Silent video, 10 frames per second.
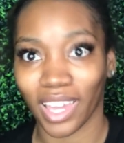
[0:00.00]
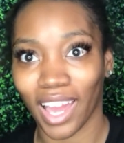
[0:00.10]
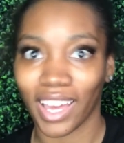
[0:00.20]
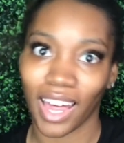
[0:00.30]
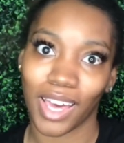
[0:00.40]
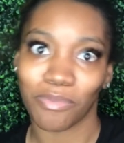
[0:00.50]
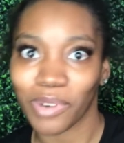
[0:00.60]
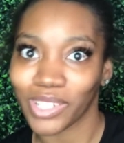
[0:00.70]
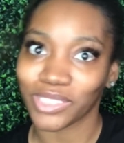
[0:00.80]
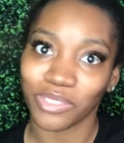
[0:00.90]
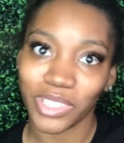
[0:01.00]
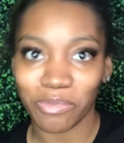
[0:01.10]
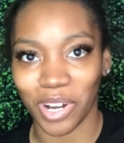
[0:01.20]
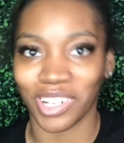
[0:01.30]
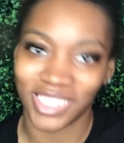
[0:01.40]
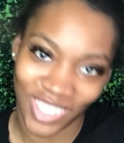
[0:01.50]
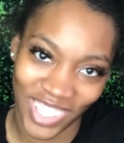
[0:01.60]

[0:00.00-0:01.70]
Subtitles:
Like, pause to read, pause to